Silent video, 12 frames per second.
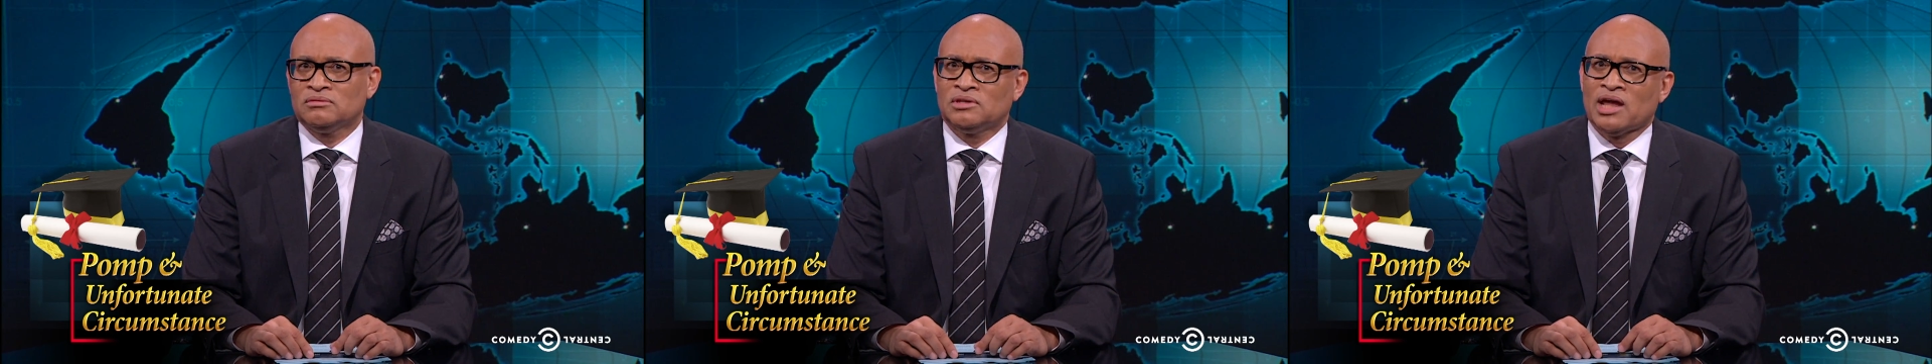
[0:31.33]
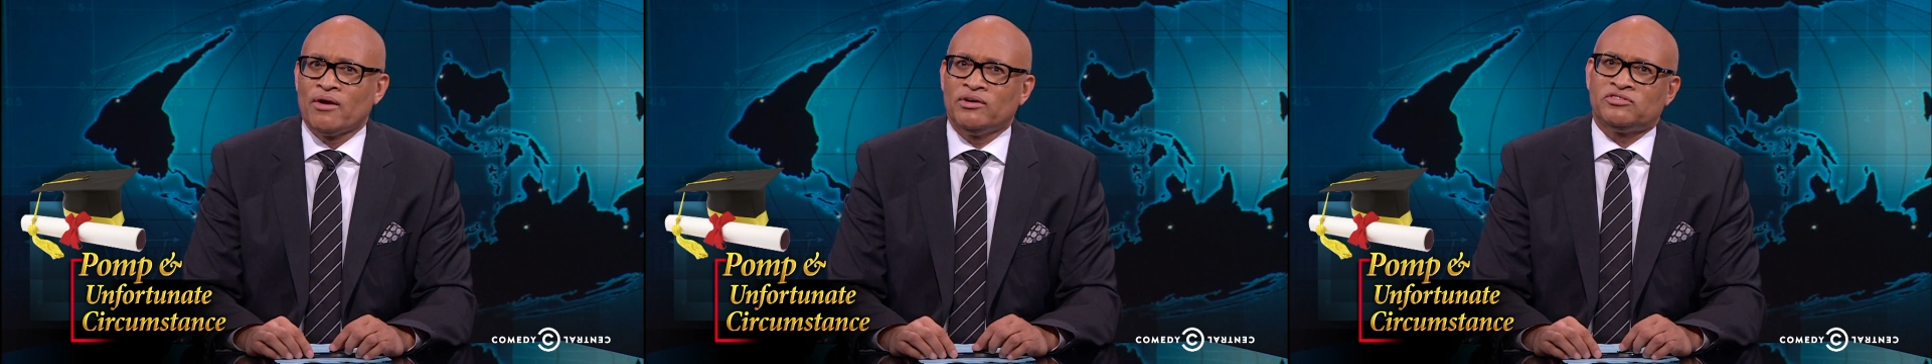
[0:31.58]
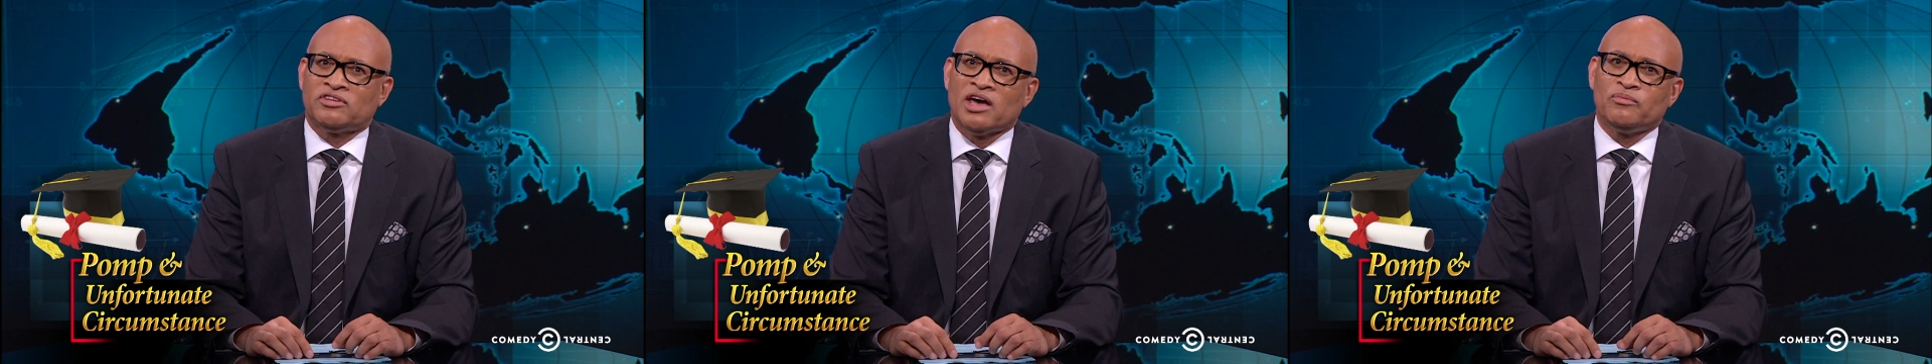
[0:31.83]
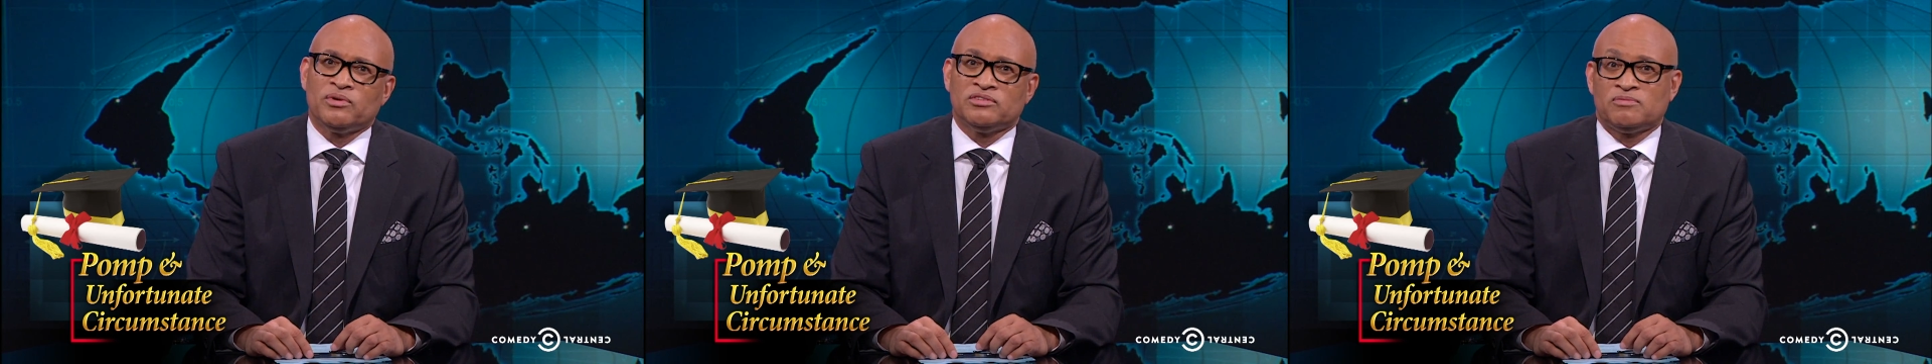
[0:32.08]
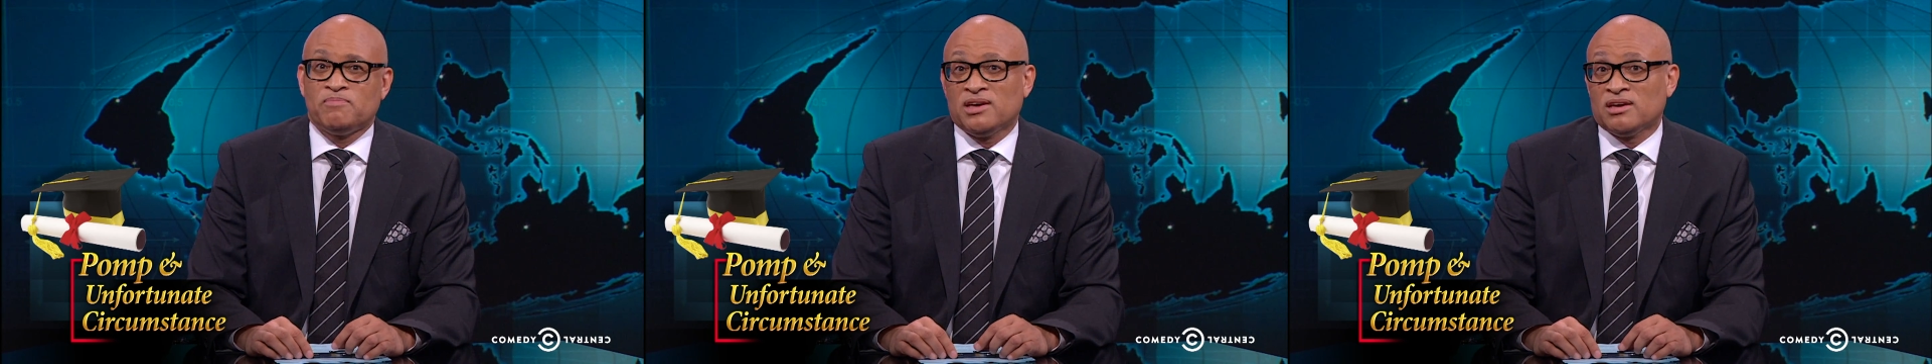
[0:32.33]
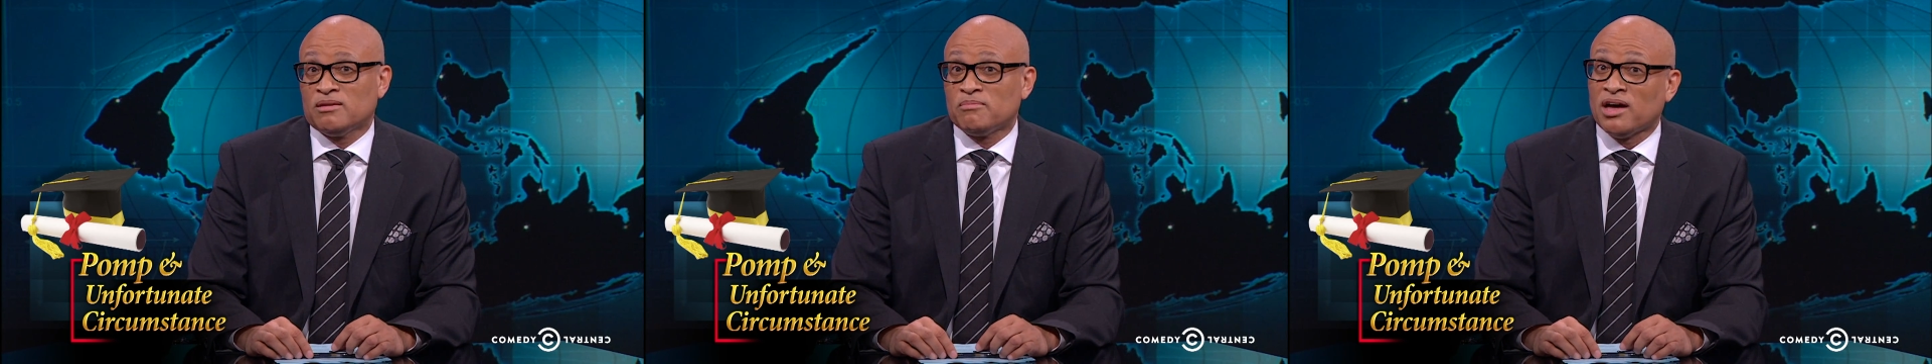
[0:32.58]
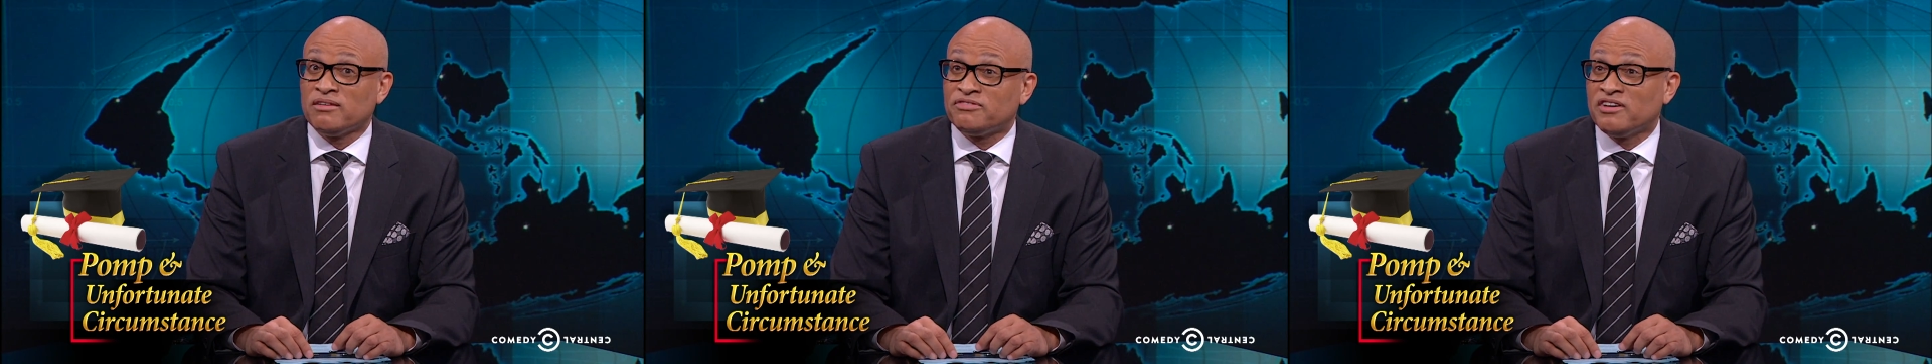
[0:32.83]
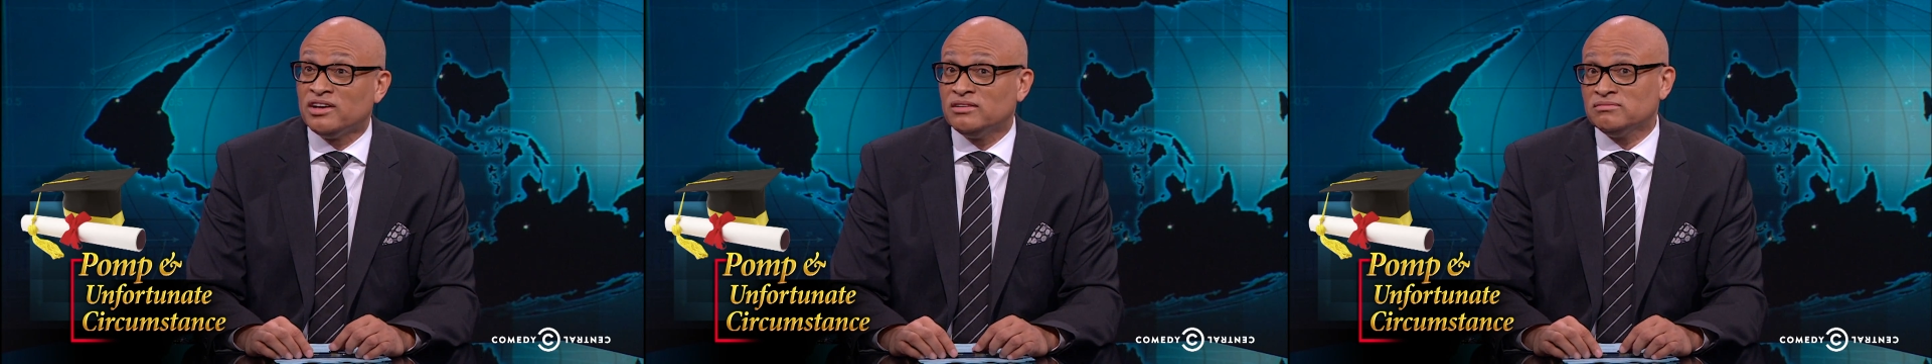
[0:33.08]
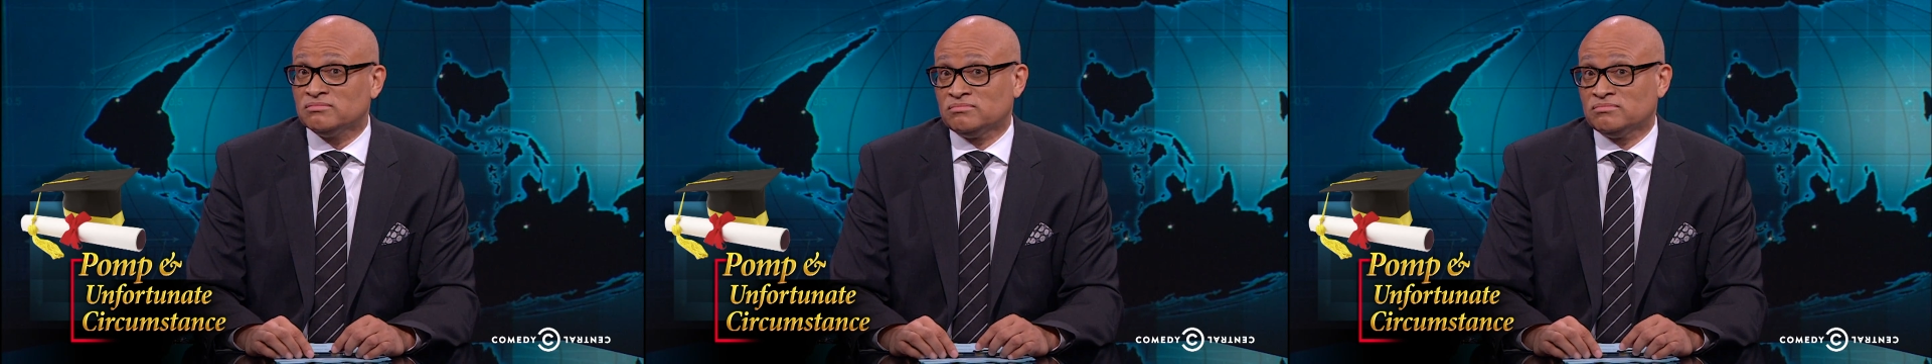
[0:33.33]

Larry said when speaking about a friend.